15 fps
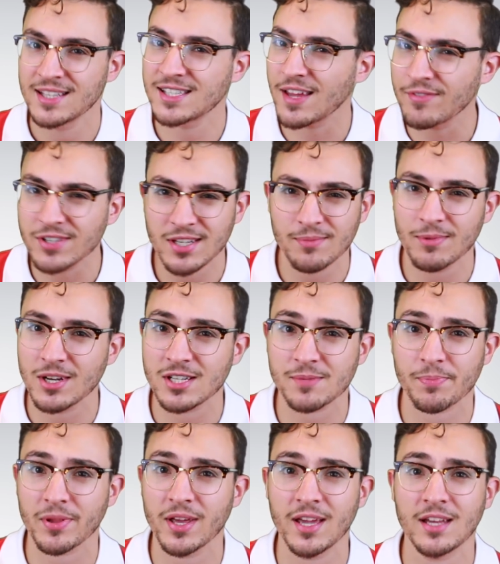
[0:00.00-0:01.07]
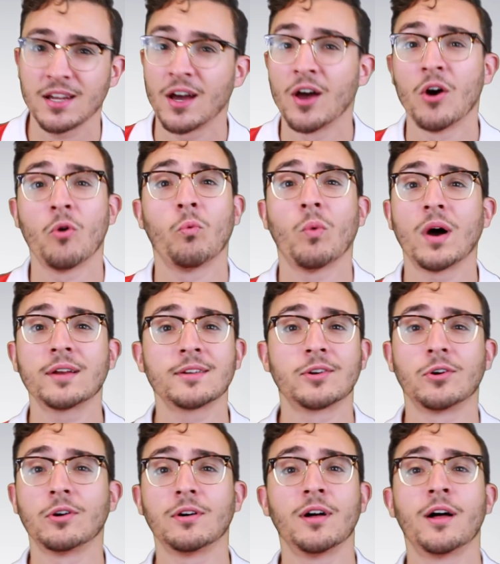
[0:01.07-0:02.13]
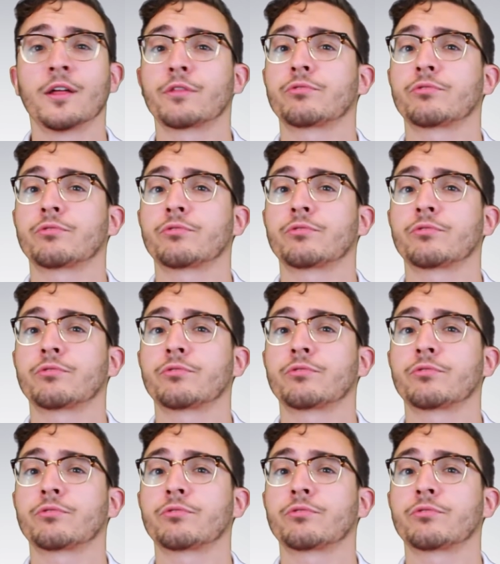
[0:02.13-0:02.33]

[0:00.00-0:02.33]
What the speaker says: 17 minutes played, 1 goal,